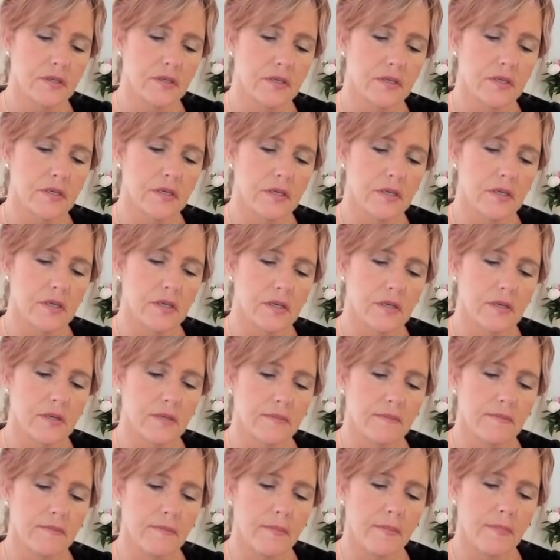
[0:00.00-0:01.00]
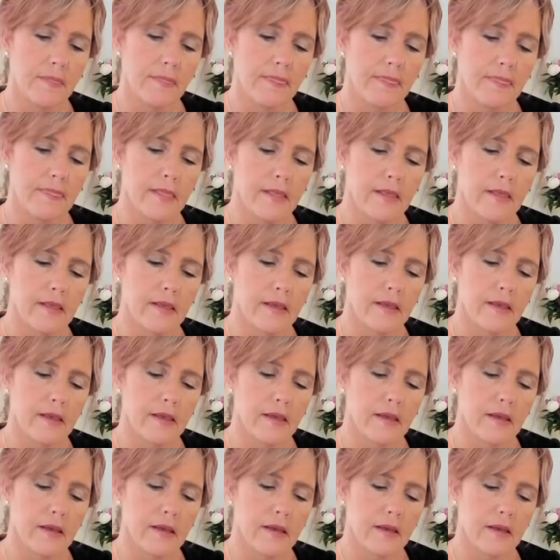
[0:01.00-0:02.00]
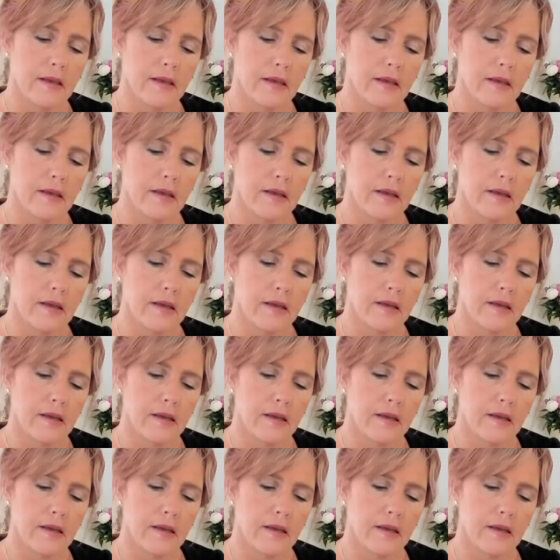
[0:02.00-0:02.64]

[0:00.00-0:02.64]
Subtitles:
(no one is talking)